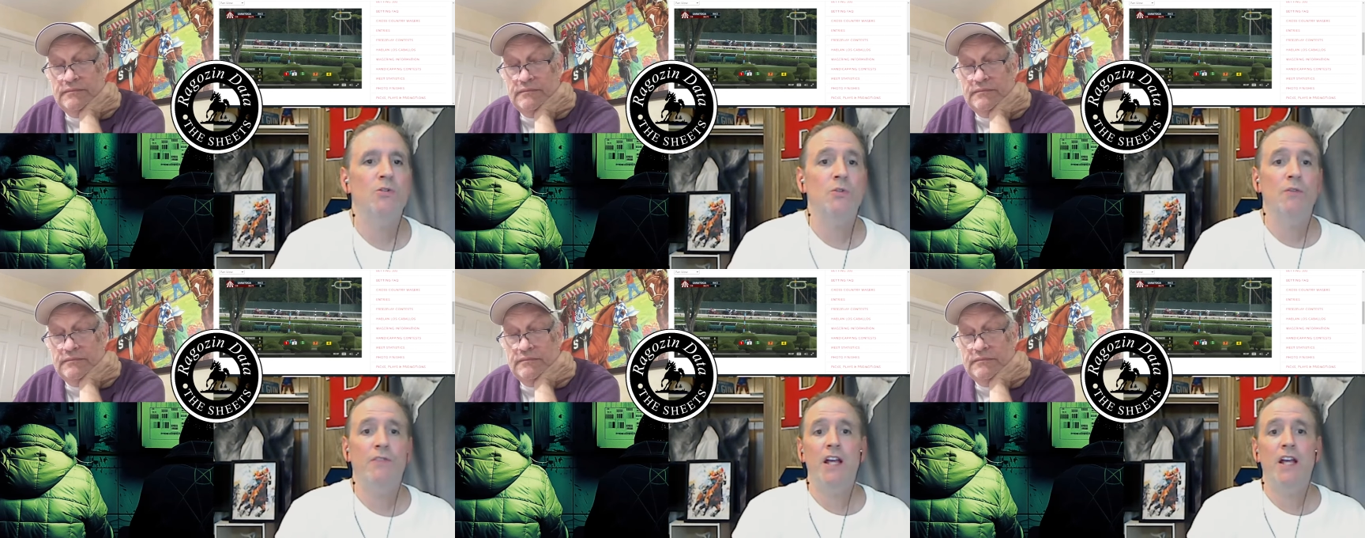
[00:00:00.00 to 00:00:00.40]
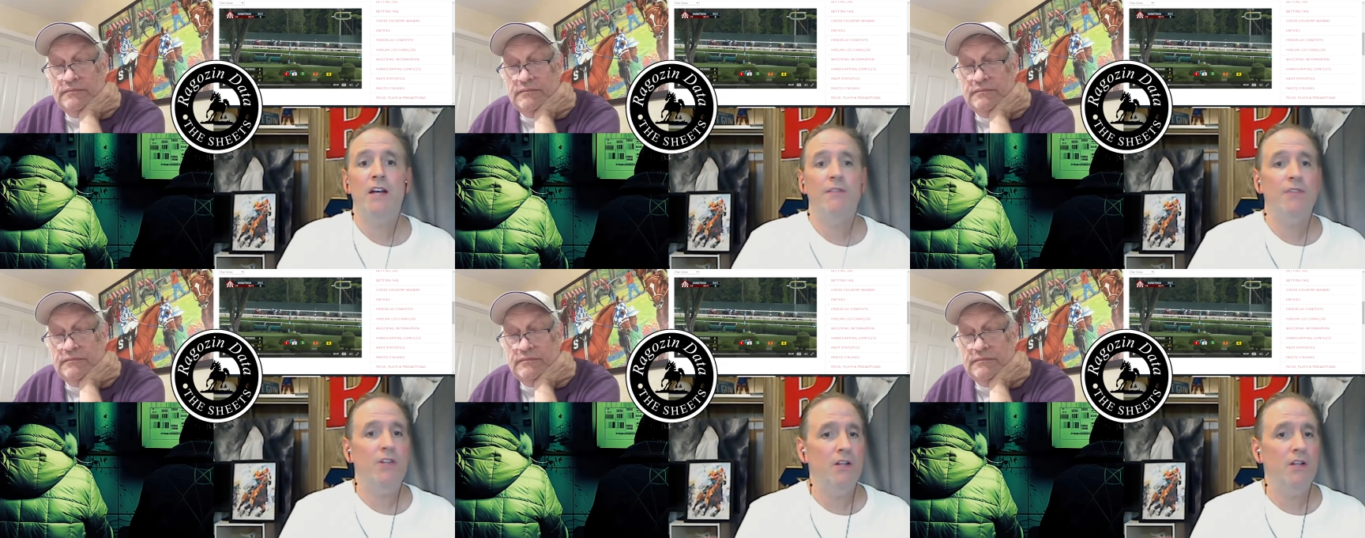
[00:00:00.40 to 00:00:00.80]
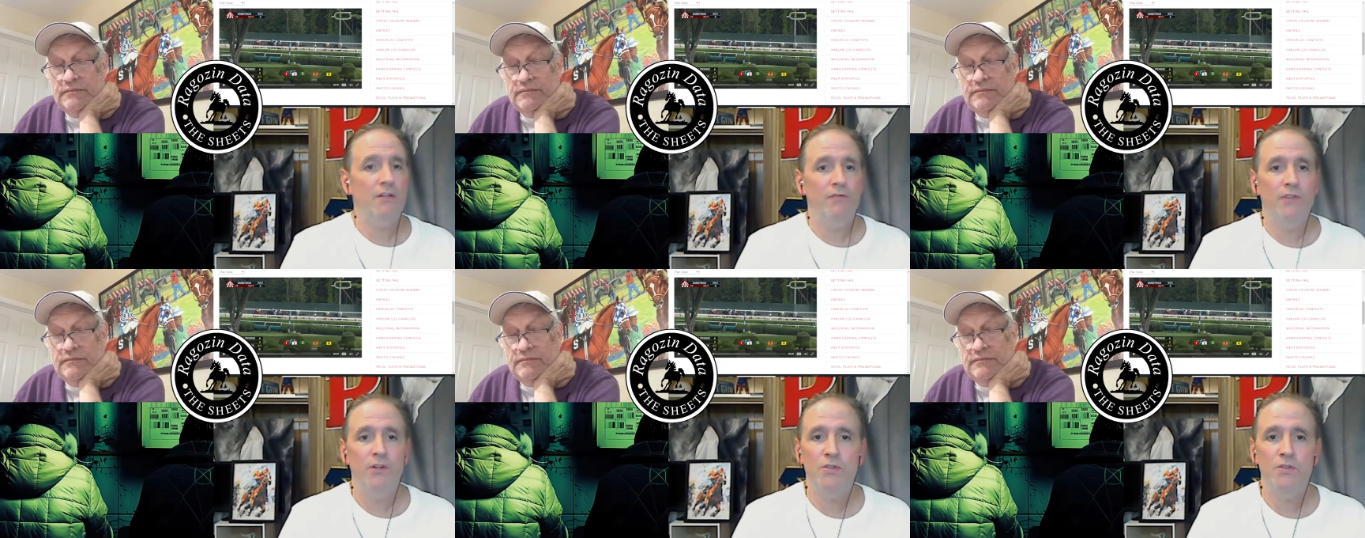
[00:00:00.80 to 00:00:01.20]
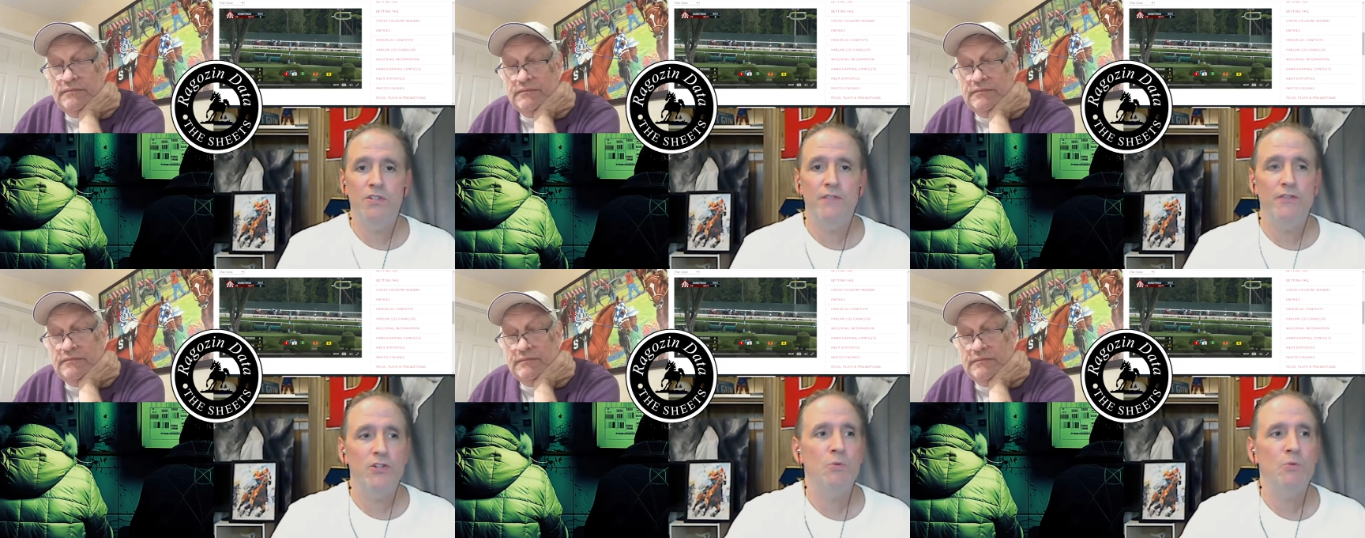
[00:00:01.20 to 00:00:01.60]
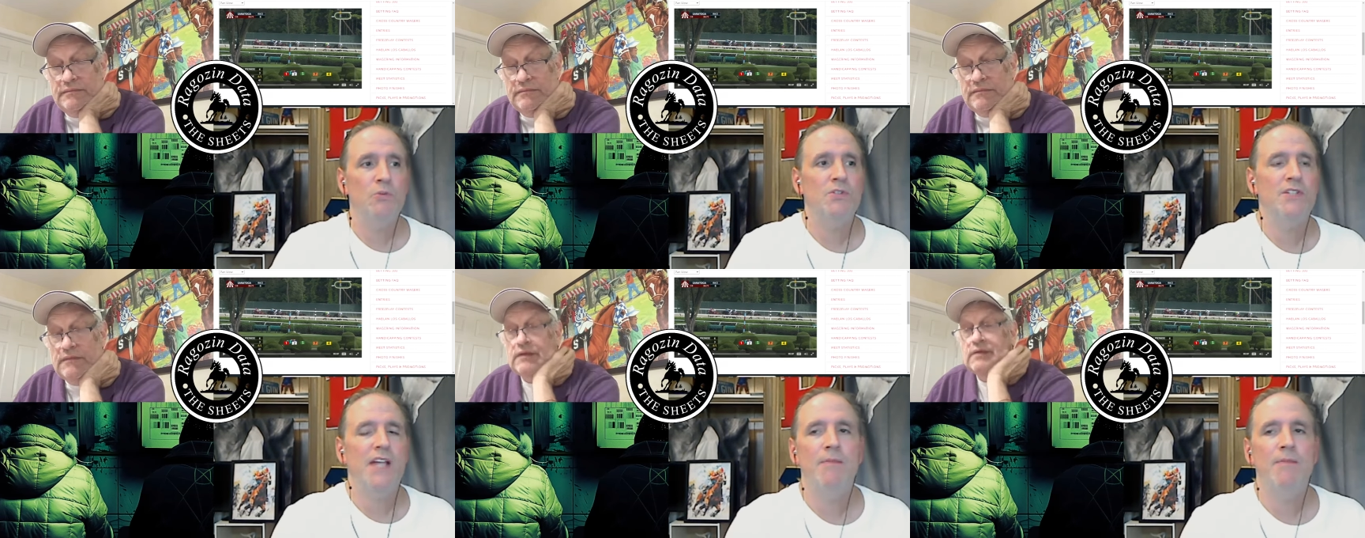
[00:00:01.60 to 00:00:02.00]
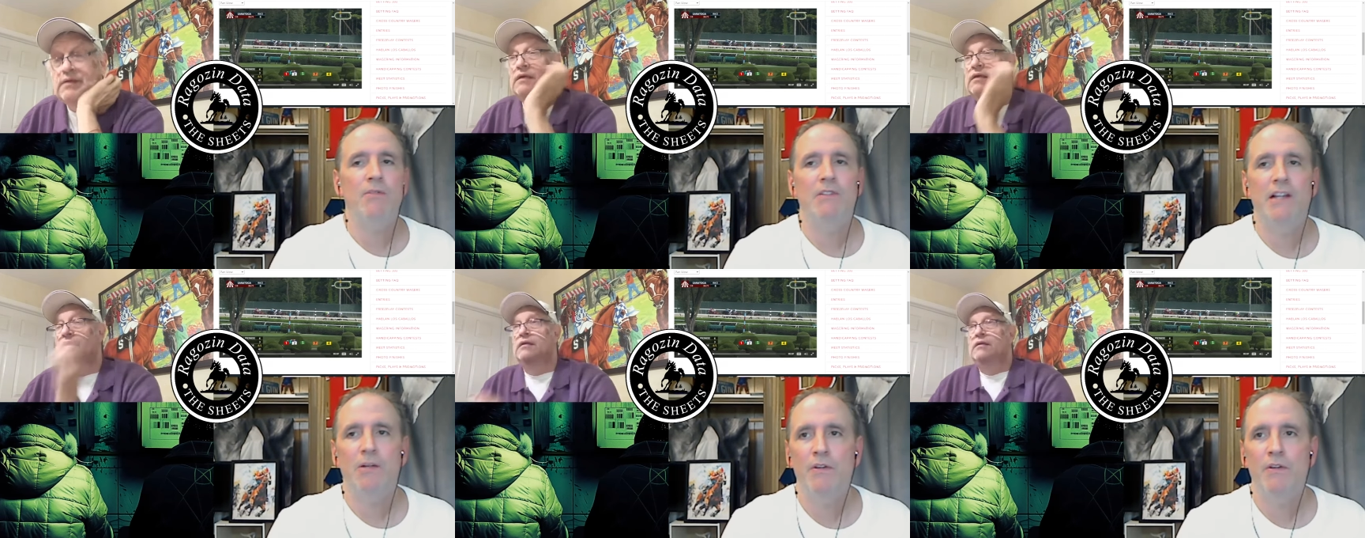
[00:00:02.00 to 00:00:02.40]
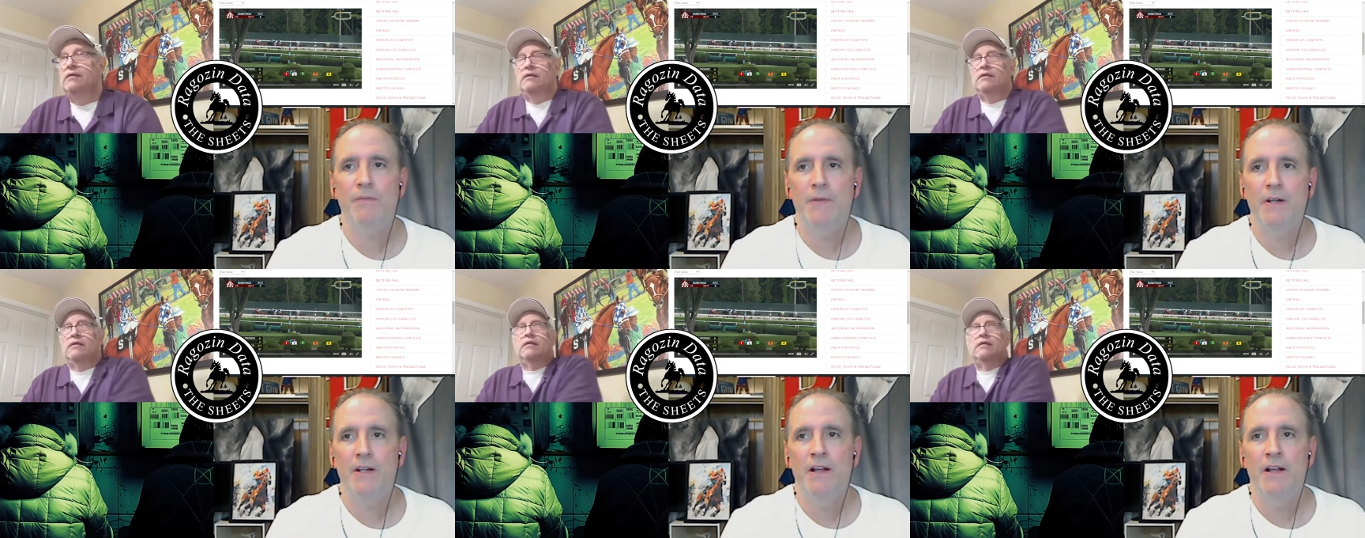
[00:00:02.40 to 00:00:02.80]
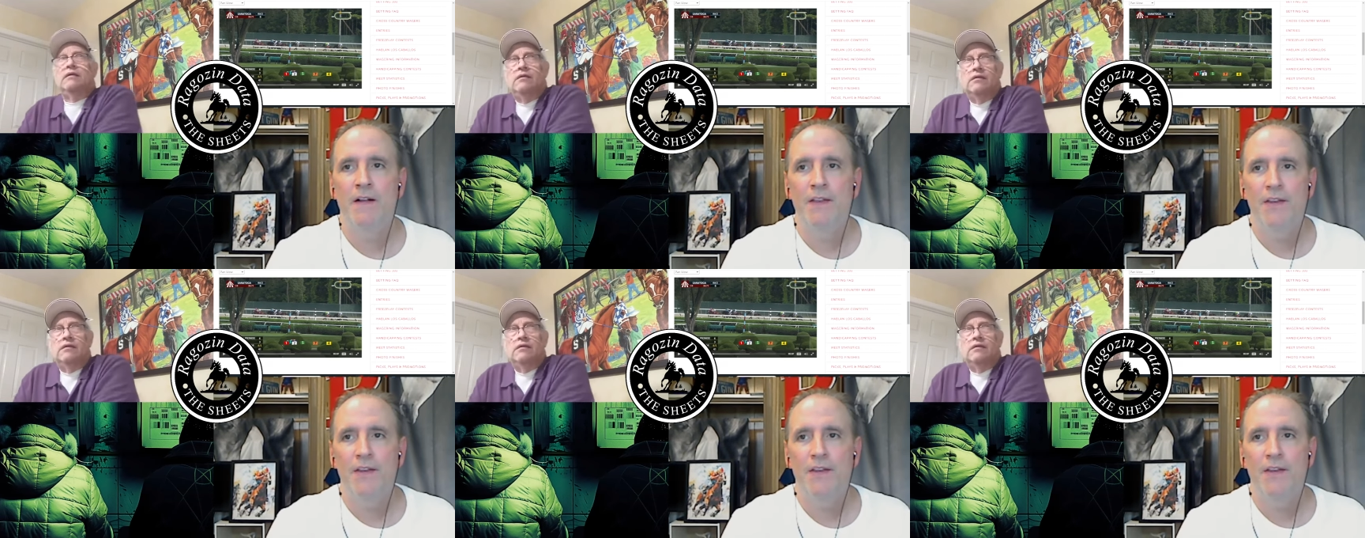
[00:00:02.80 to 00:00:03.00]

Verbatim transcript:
Speaker 1: So if, again, if you, if you use the Virtual Stable, like we've been